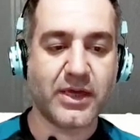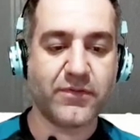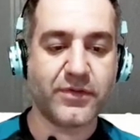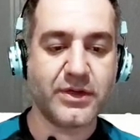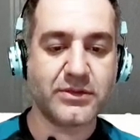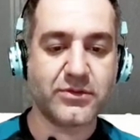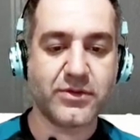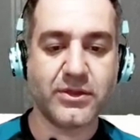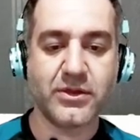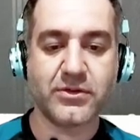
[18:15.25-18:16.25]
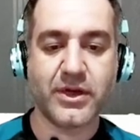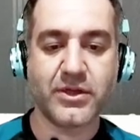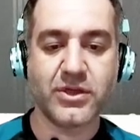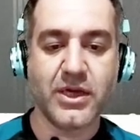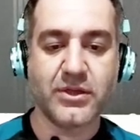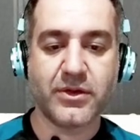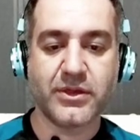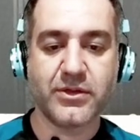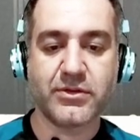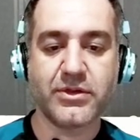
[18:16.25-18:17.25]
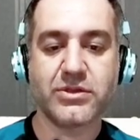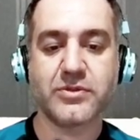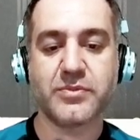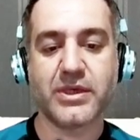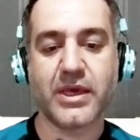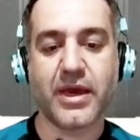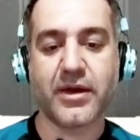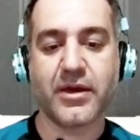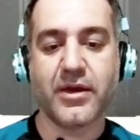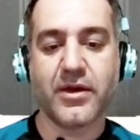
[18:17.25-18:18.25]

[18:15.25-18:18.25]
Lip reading: And where is the trading range? Trading ranges begin.